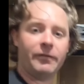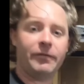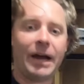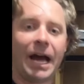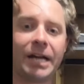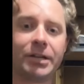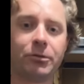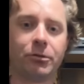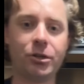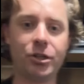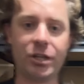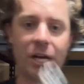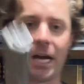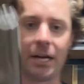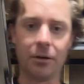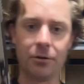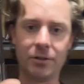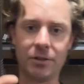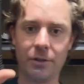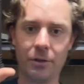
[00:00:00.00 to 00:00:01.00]
factory
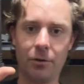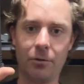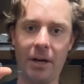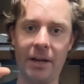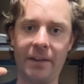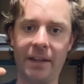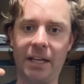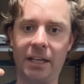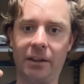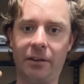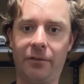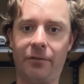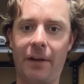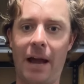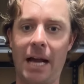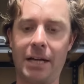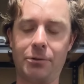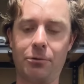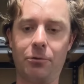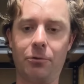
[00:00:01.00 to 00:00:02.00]
Shadow 2 and they get the
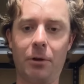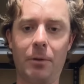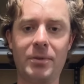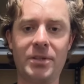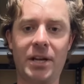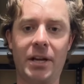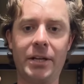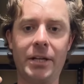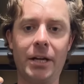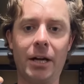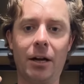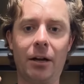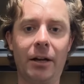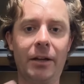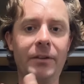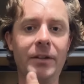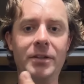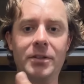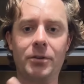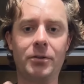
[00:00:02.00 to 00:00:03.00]
factory grips on here,
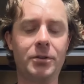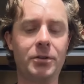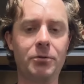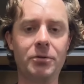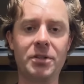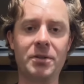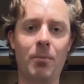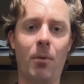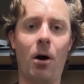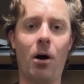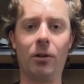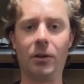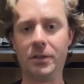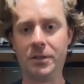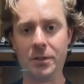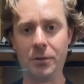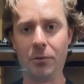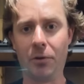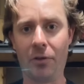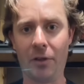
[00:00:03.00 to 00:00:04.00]
and these are too small and
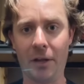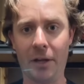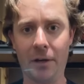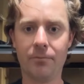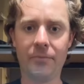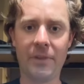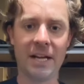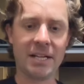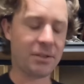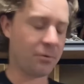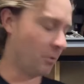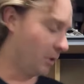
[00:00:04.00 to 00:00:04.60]
too thin. That's